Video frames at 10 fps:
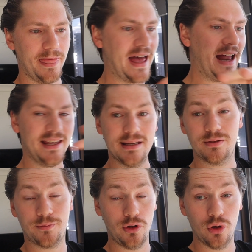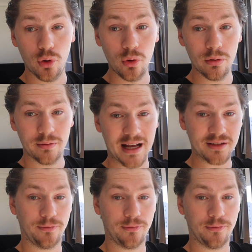that is for you, that's